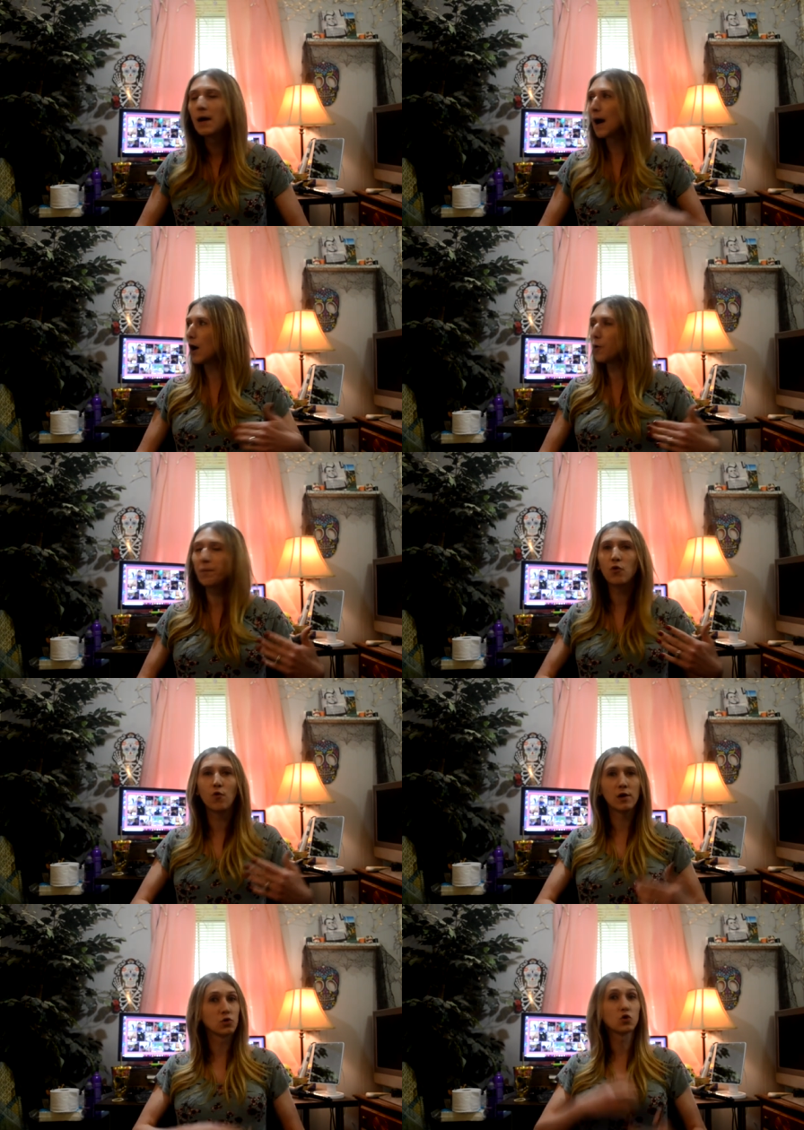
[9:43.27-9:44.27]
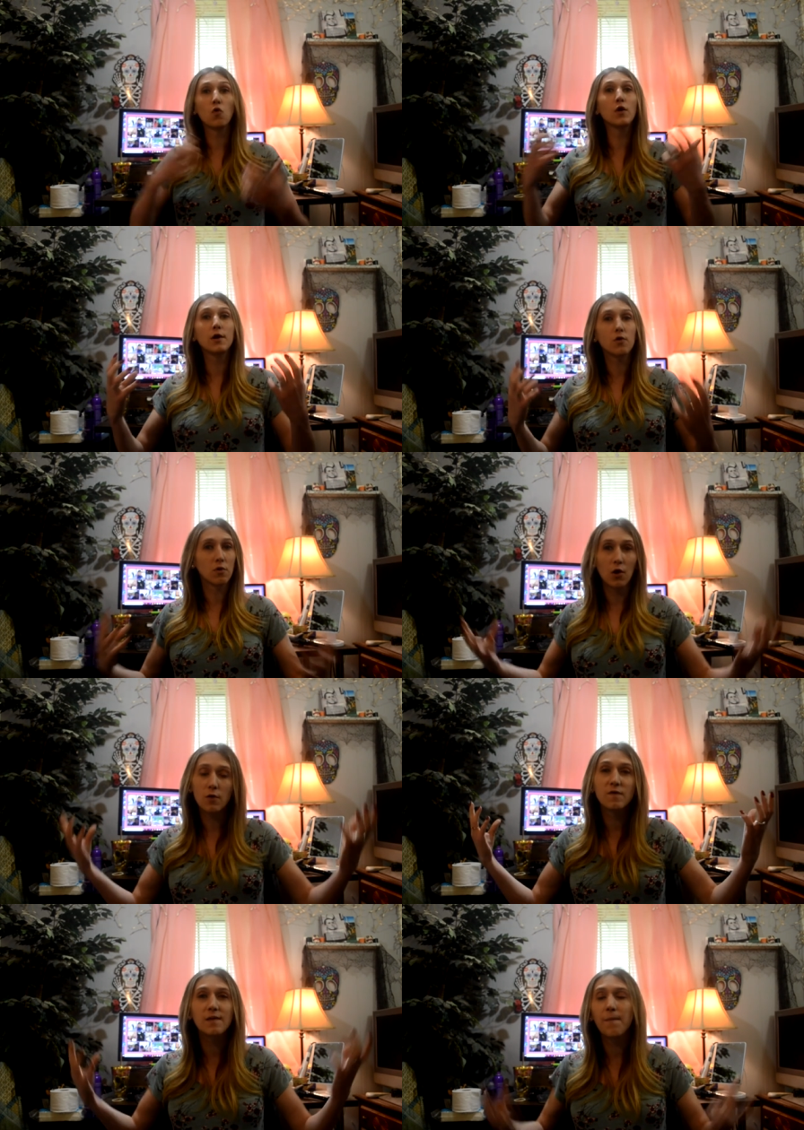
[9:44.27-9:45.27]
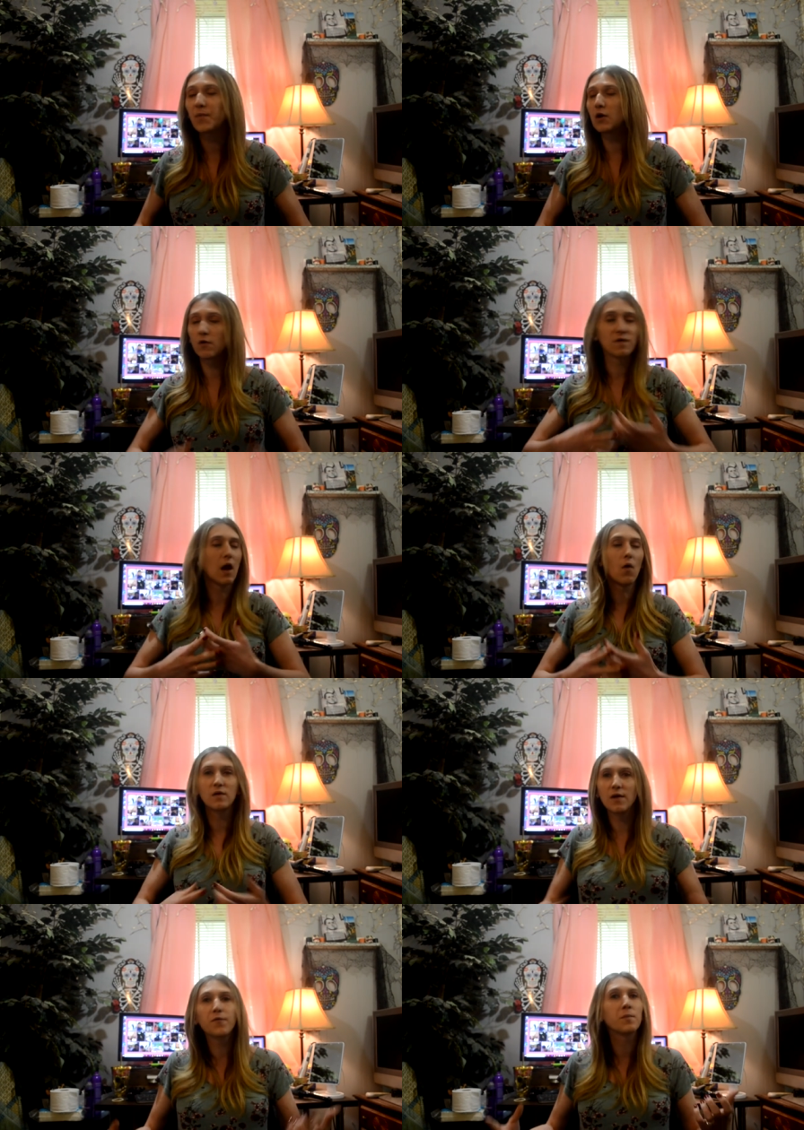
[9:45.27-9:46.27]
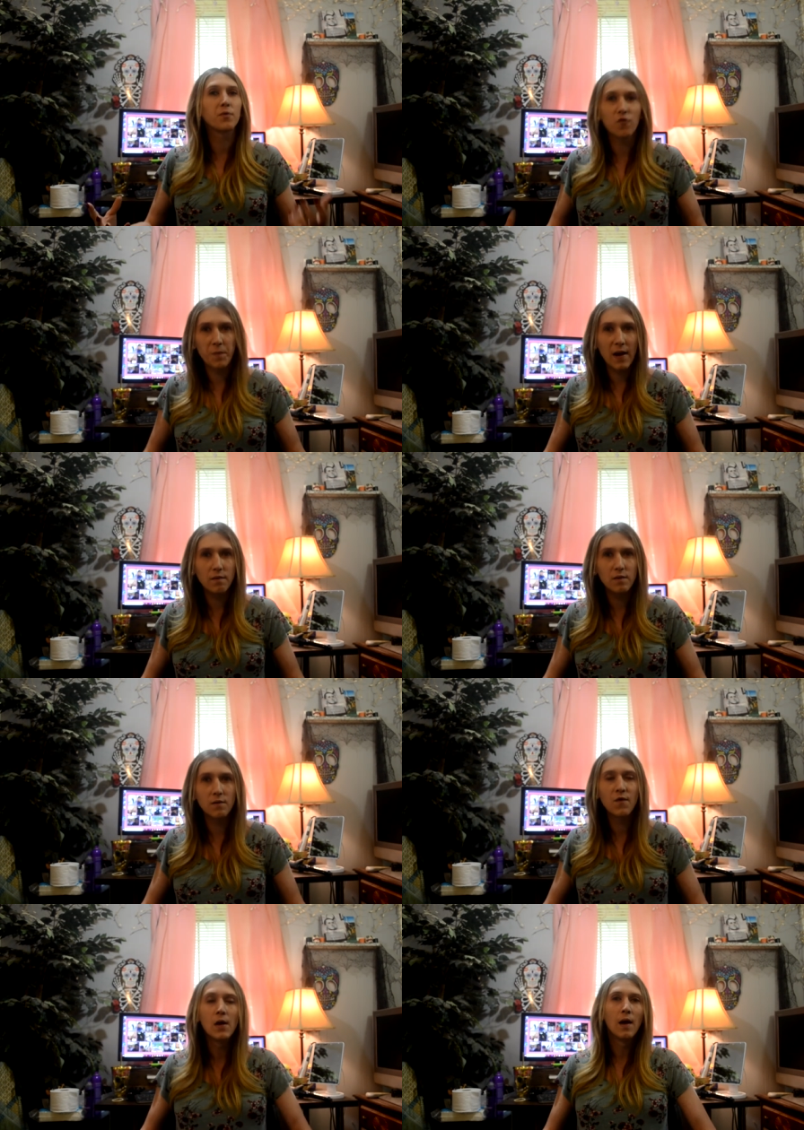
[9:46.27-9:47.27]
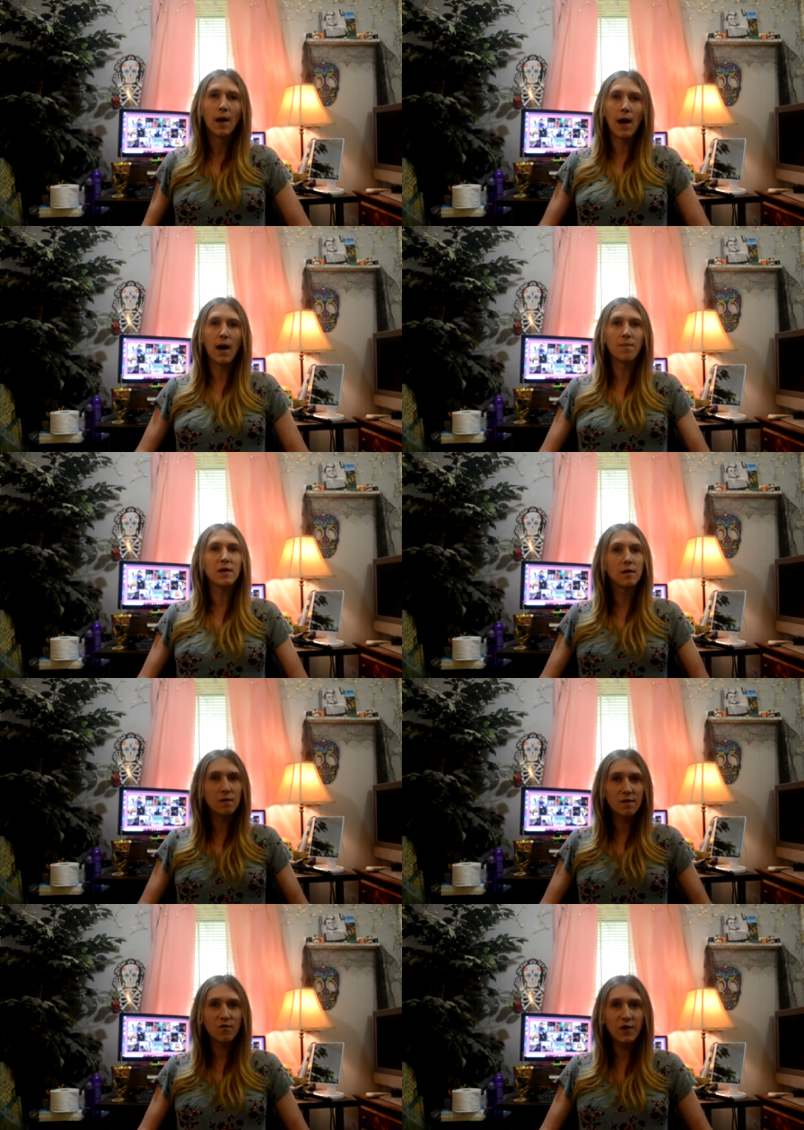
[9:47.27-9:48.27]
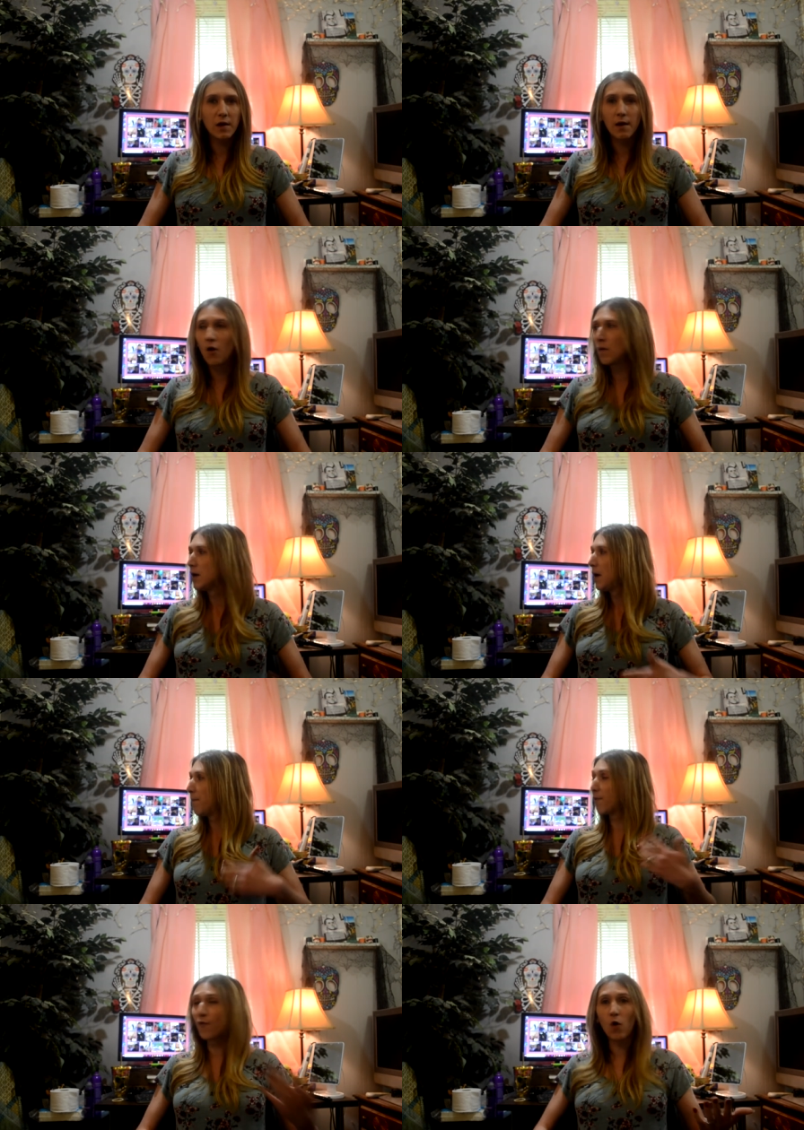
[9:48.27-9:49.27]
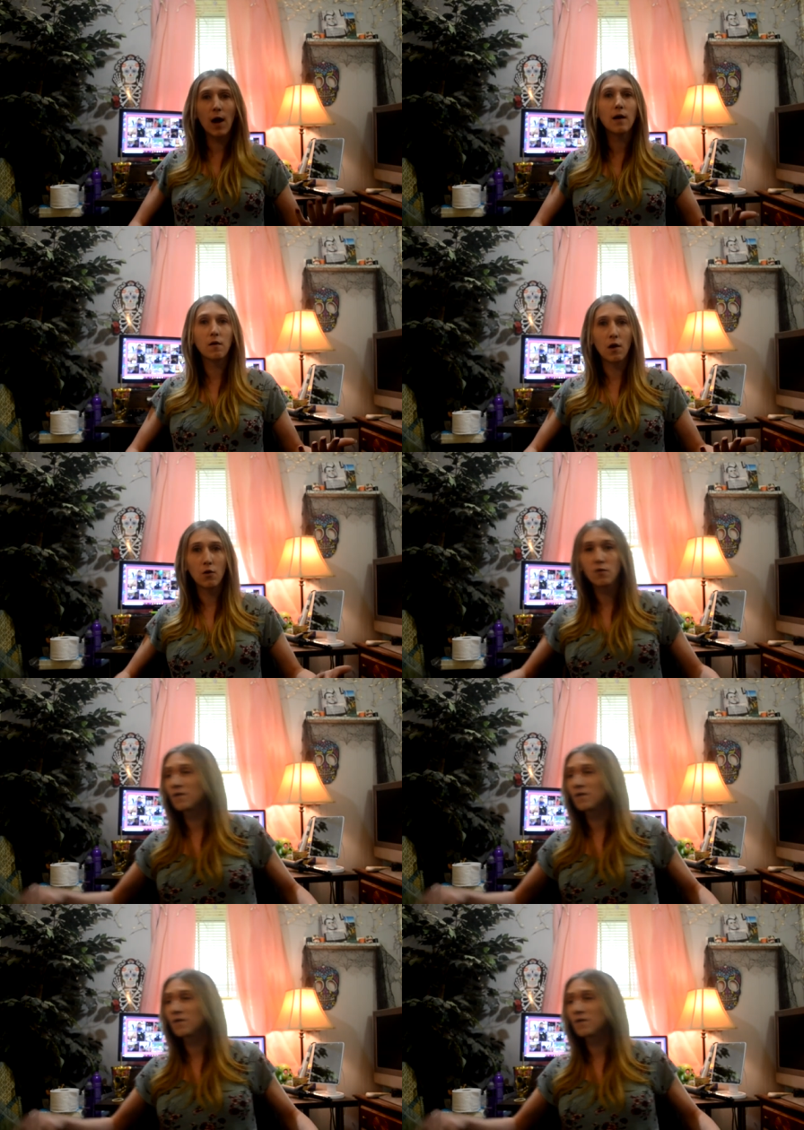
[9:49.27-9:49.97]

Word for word: I hope you enjoyed or learned something or saw a different perspective um, in this video. Before I close,